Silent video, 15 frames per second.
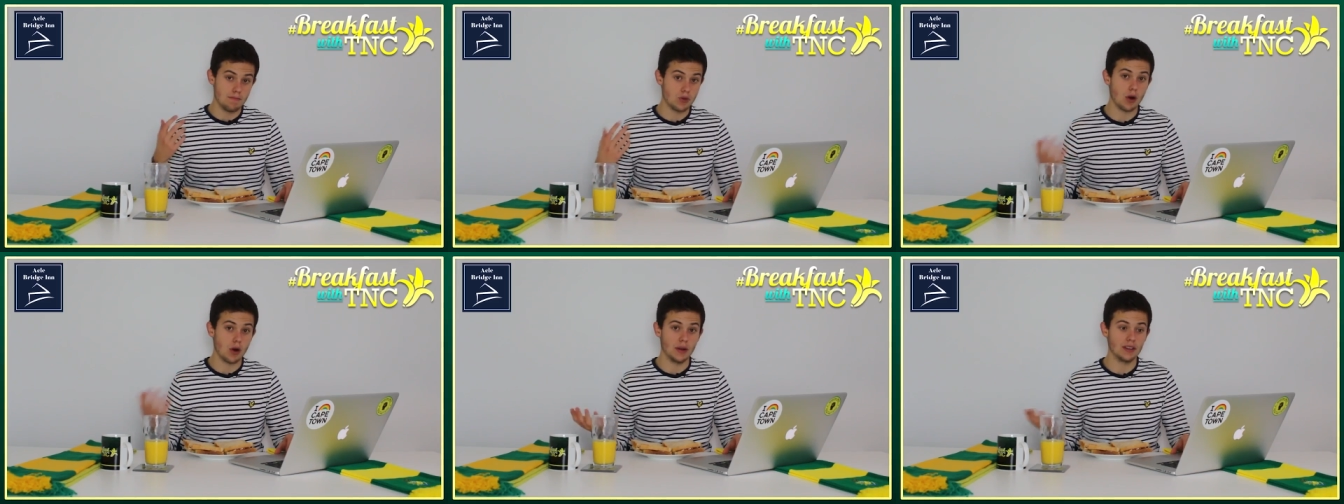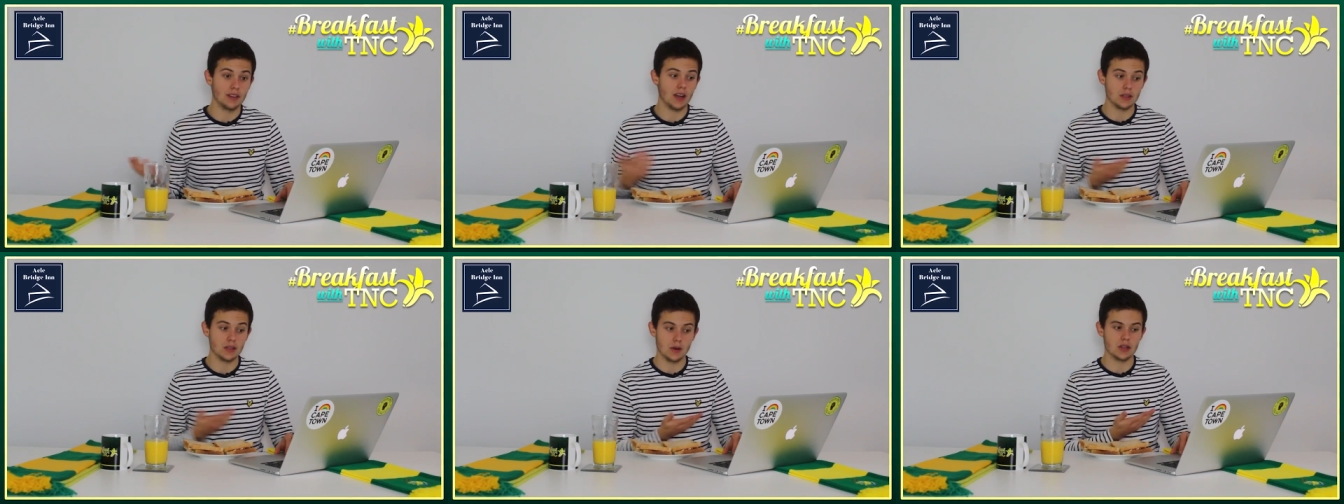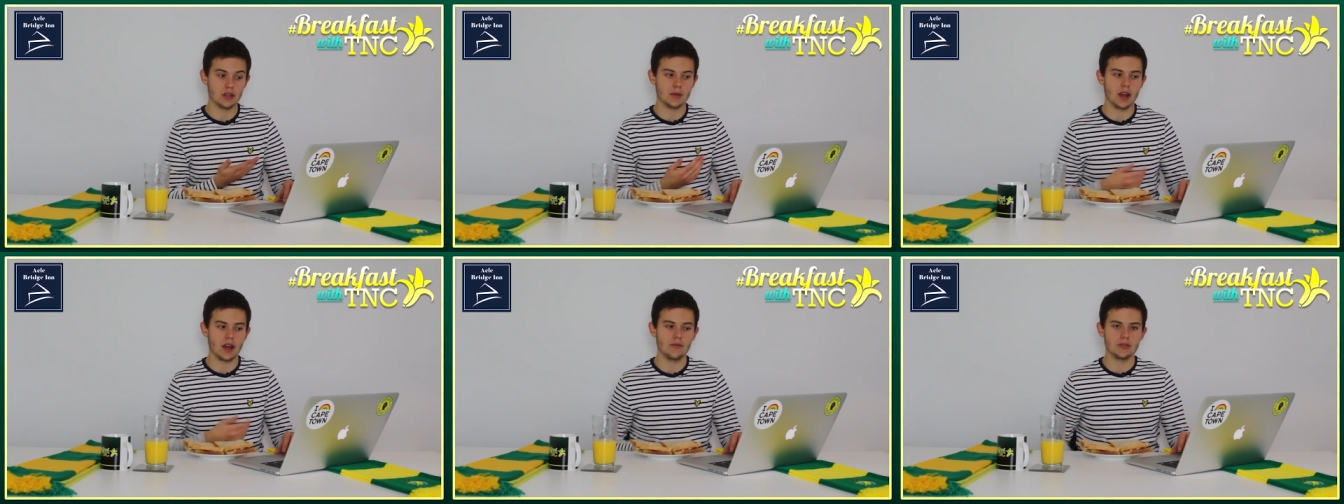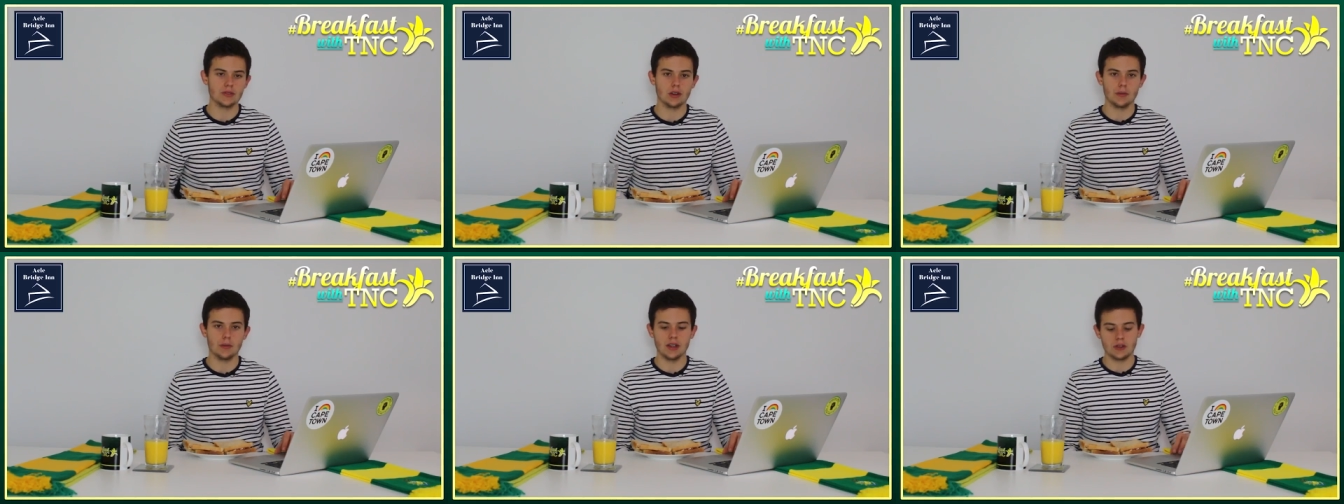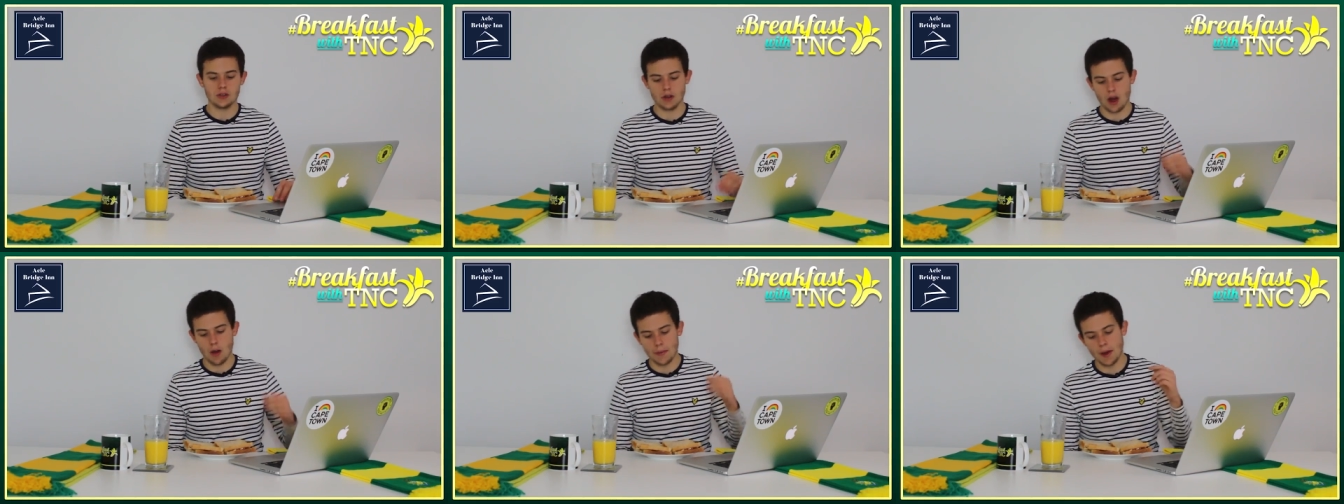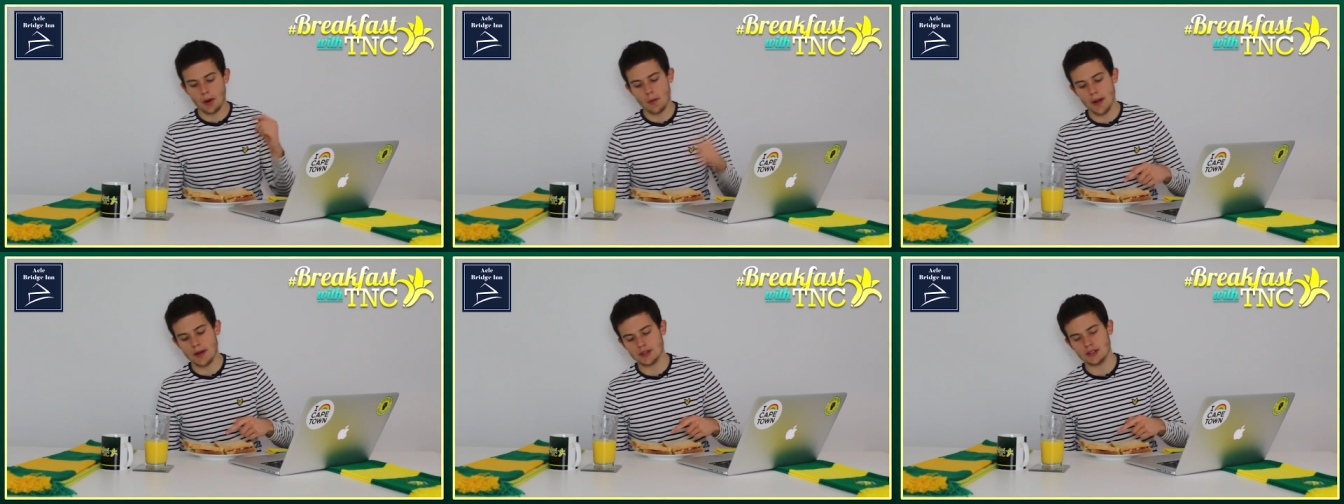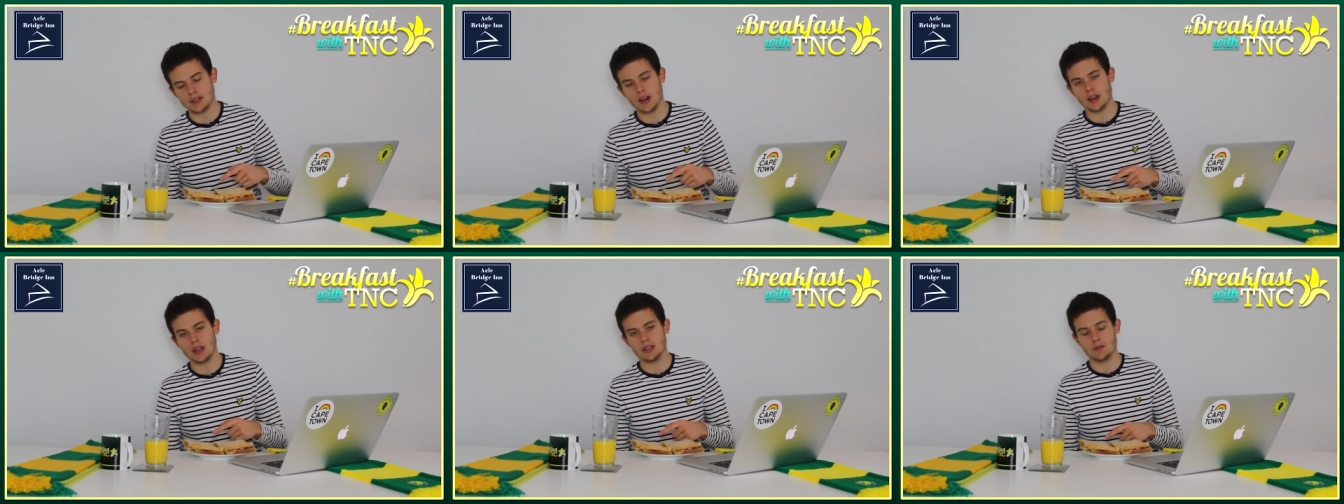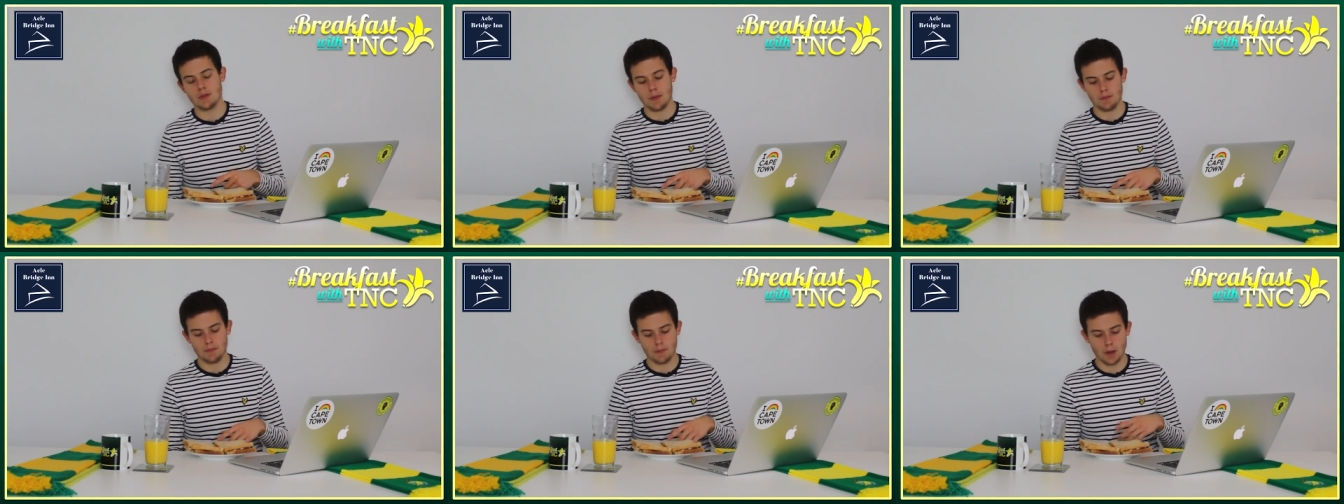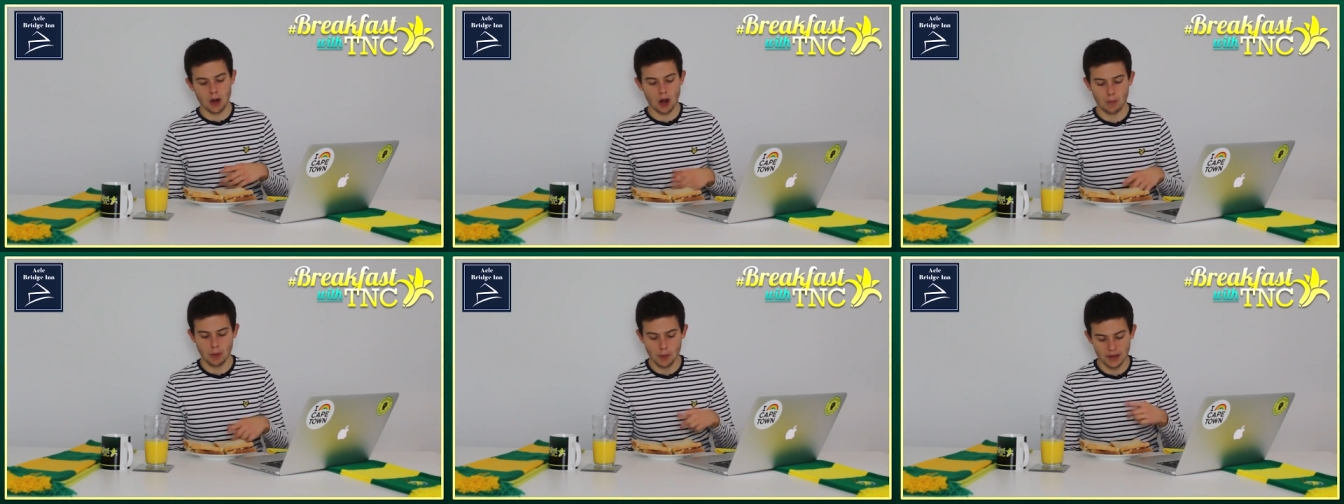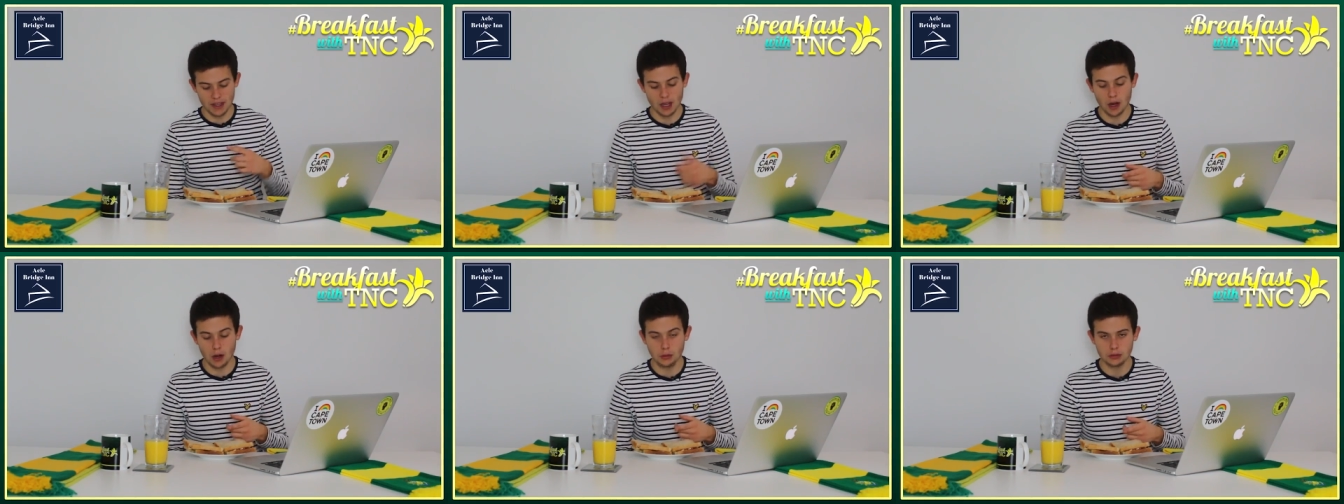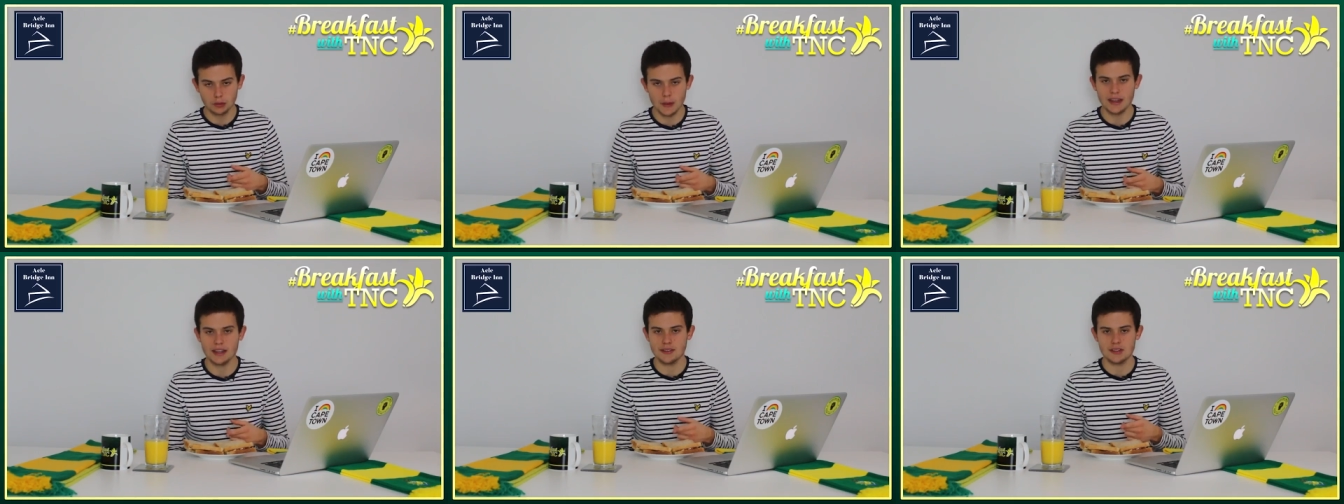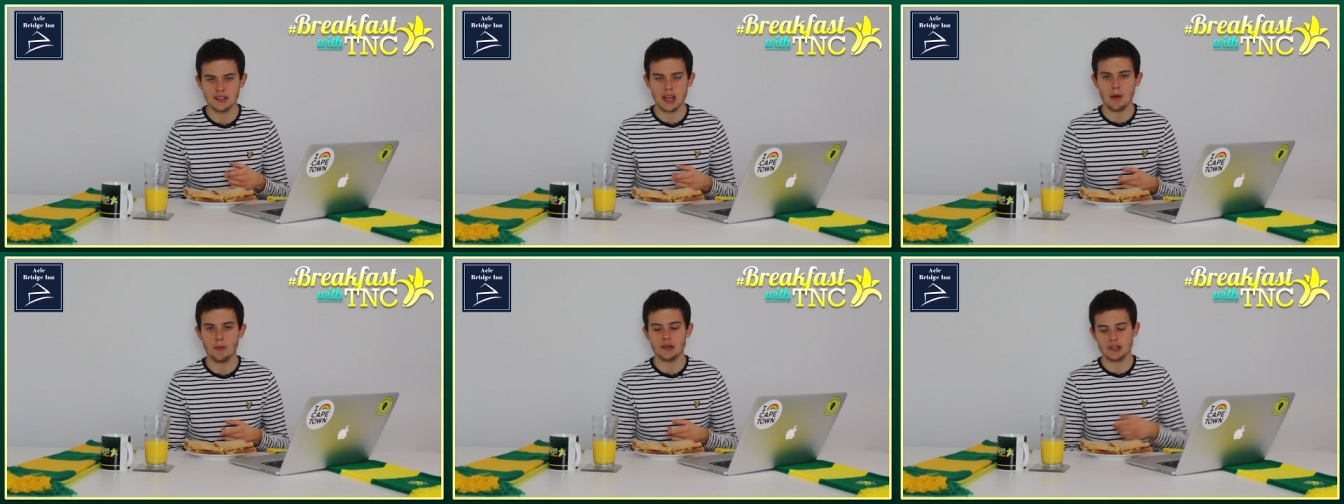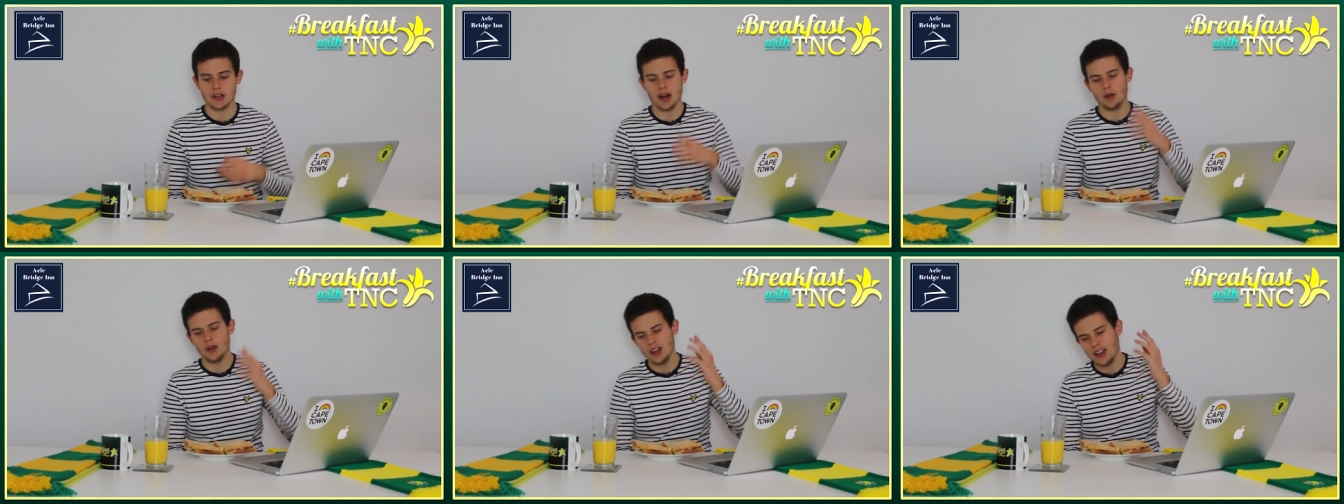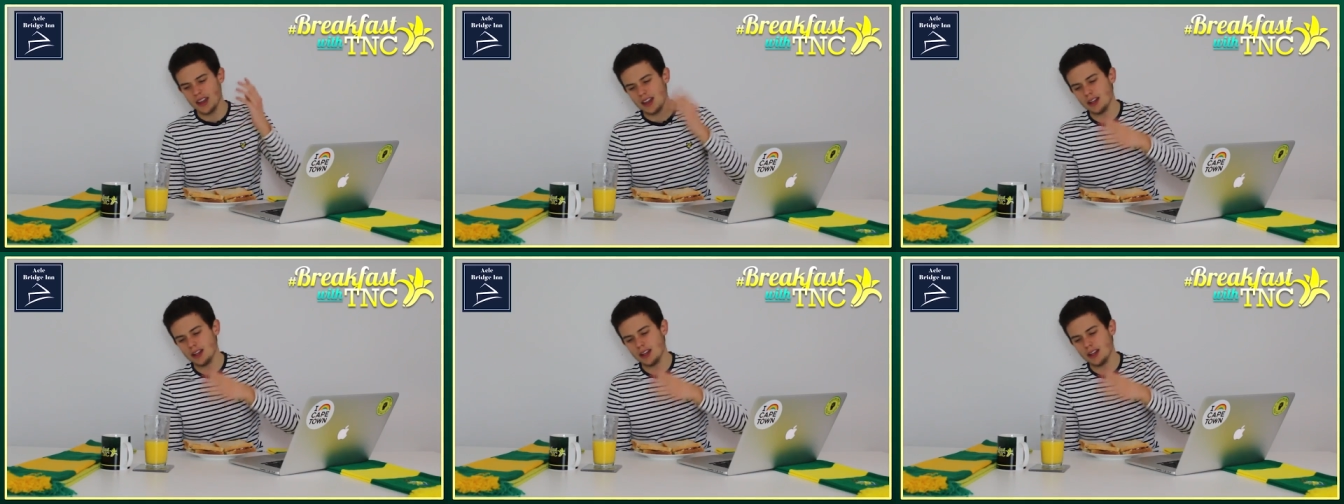Probably does, because McGovern's going to be injured. I'm now about to tuck into my probably cold bacon sandwich now.